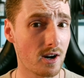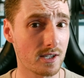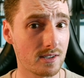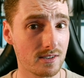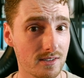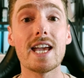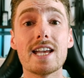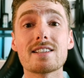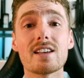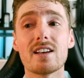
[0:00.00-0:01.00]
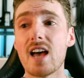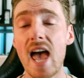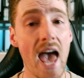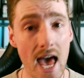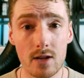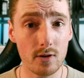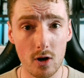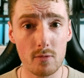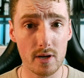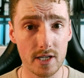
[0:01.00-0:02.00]
right. It is a hell of a
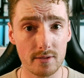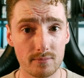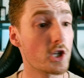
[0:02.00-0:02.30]
lot of money.